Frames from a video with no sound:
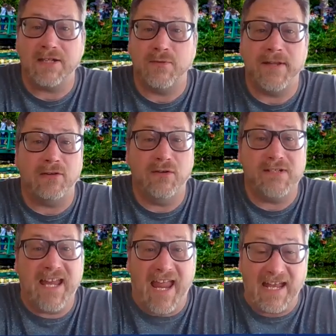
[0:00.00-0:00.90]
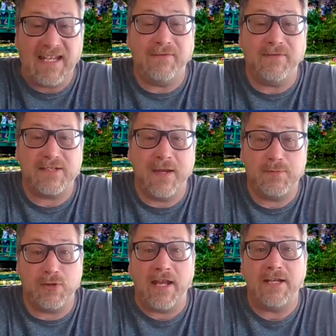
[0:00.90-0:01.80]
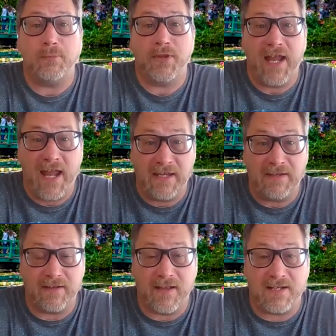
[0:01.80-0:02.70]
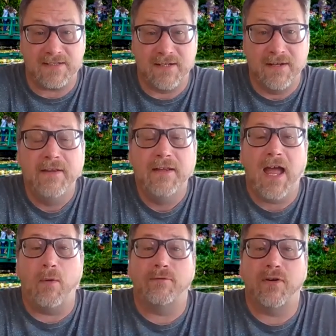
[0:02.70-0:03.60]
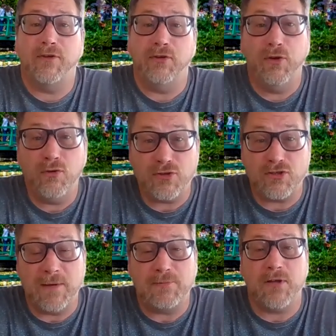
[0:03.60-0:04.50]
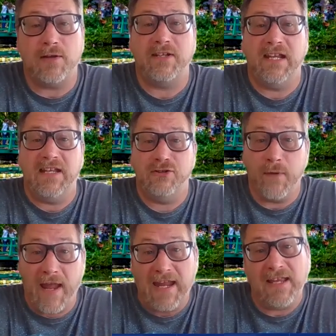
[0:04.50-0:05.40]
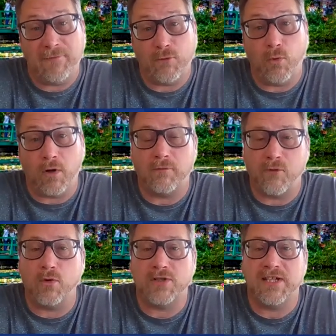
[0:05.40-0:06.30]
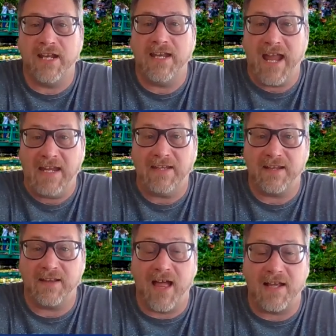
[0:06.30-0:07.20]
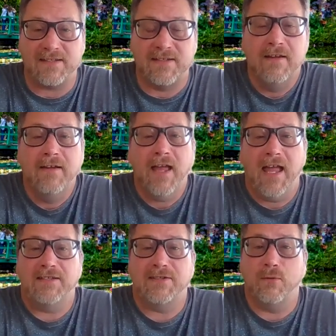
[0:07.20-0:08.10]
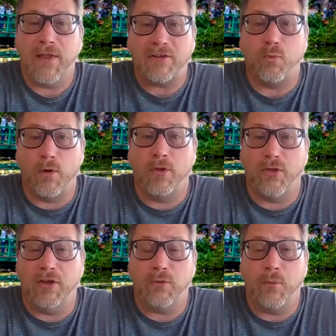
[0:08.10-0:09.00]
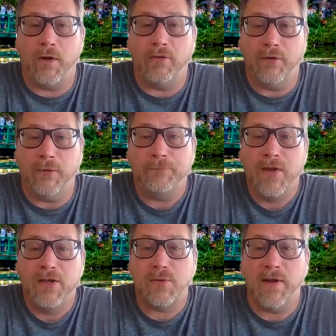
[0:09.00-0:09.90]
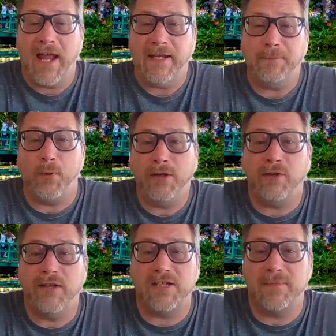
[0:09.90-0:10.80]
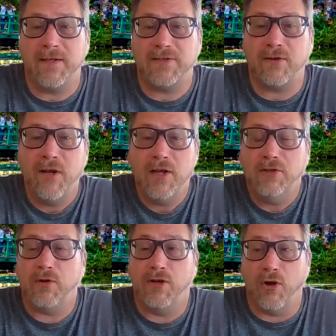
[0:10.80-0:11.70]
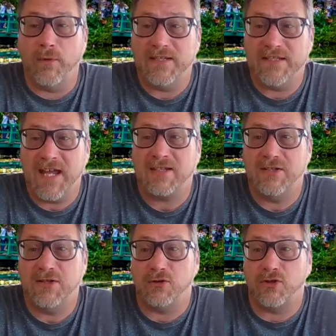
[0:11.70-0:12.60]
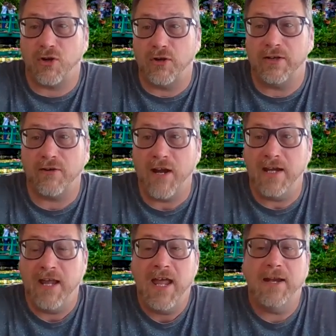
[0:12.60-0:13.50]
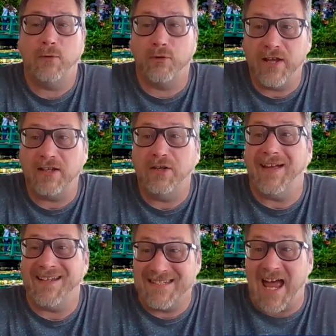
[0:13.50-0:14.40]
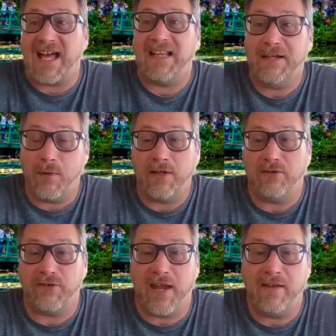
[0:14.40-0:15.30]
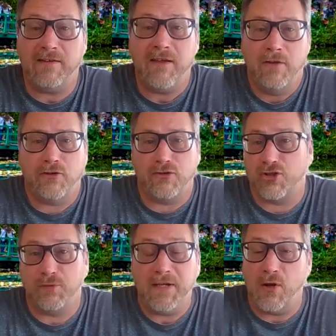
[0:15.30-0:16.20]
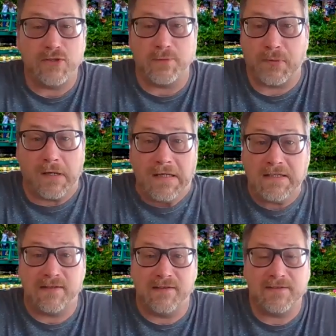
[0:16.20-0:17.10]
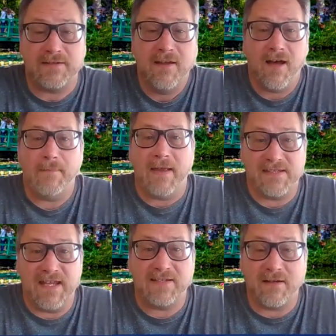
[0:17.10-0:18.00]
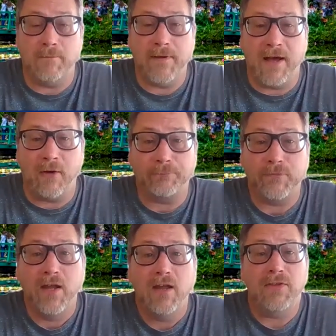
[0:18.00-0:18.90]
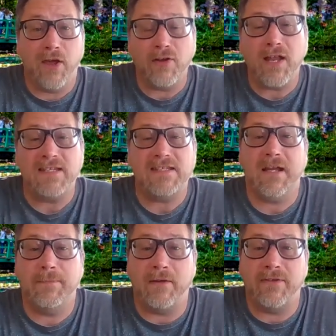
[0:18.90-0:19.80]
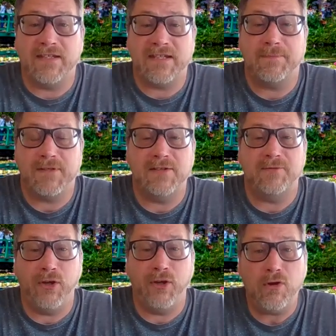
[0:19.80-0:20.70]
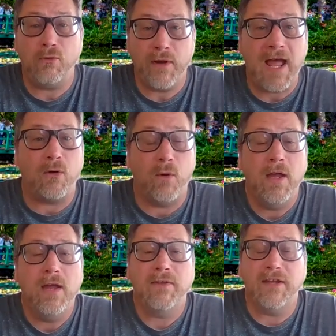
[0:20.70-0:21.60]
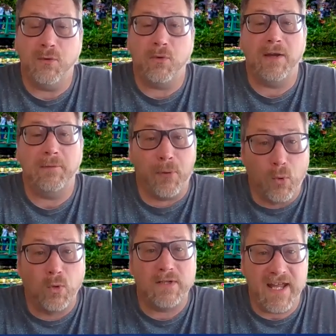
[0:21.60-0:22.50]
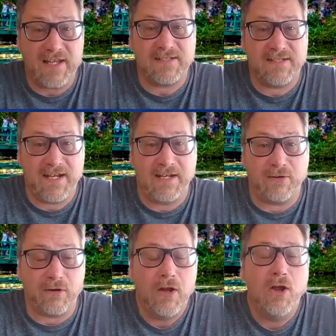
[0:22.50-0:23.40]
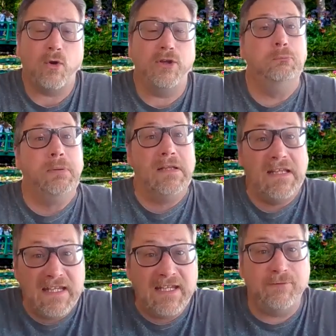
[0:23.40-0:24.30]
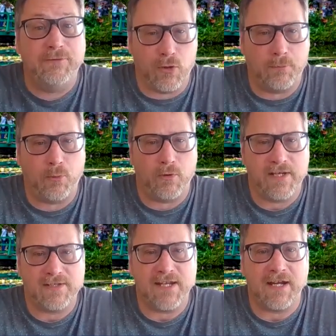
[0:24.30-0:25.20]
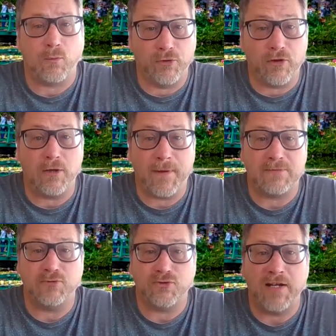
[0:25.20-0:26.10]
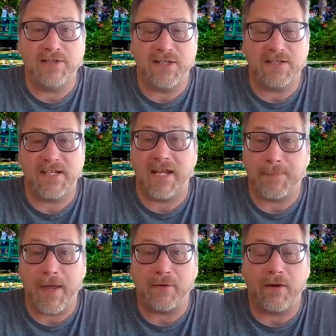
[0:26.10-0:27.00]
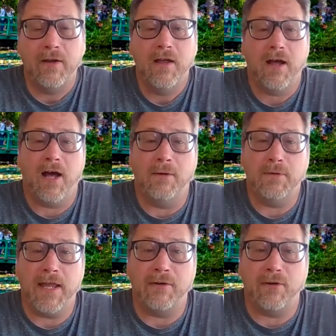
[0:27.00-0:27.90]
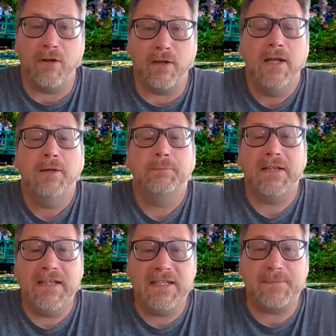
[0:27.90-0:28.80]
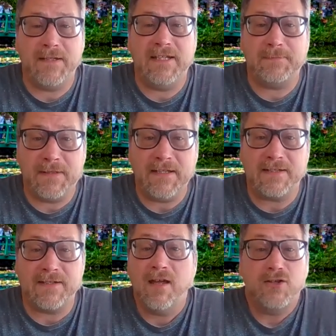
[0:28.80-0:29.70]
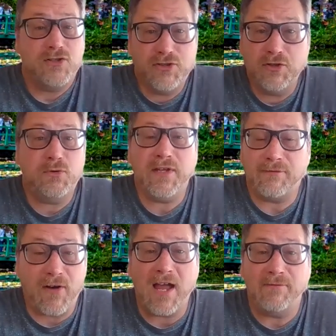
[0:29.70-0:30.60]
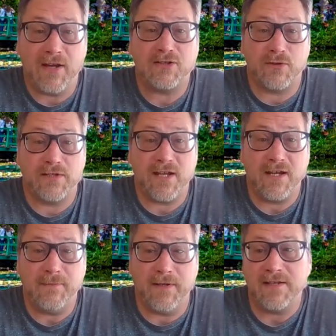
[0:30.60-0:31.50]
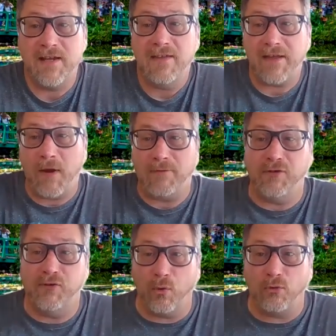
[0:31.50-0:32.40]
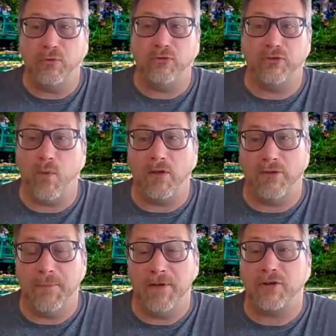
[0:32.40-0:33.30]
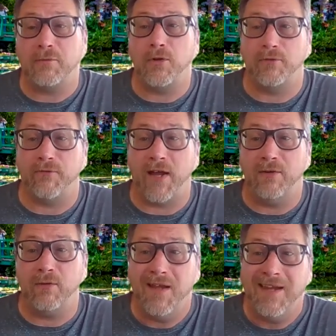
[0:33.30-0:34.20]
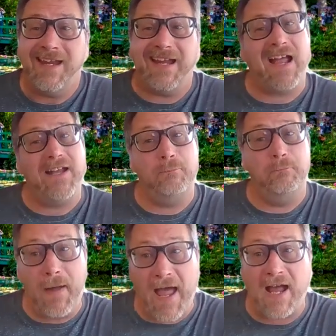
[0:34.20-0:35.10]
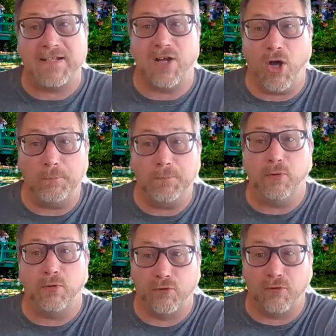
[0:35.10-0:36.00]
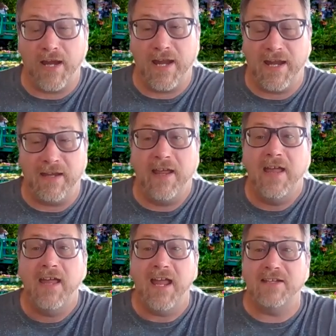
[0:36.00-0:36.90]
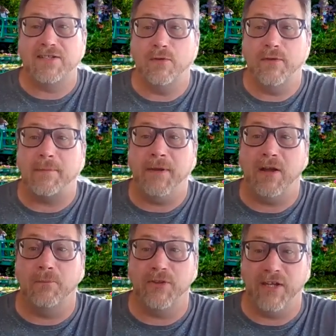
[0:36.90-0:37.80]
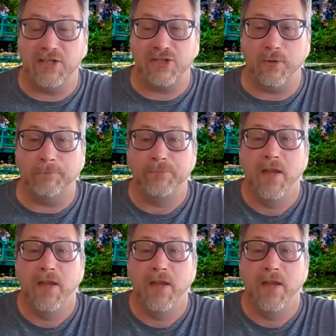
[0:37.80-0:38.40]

without using any of the skips, you'll end up with an A in the class. However, if you use your skips, you'll have to do A-level work, of course, get an A in the class. And so that's one of the things we want to do. So at any point during the semester, you can always test your current grade. It will tell you exactly where you stand. So there should be no surprises as things come down. The other nice thing about the skips is if you know now that you are a poor test taker or you believe you're a poor test taker, we'll talk about some strategies to get better later on. Please, please, please do the 5 extra assignments. That way, if you don't do so well in the midterm or the final, it kind of backs up your grade. And so that becomes the issue.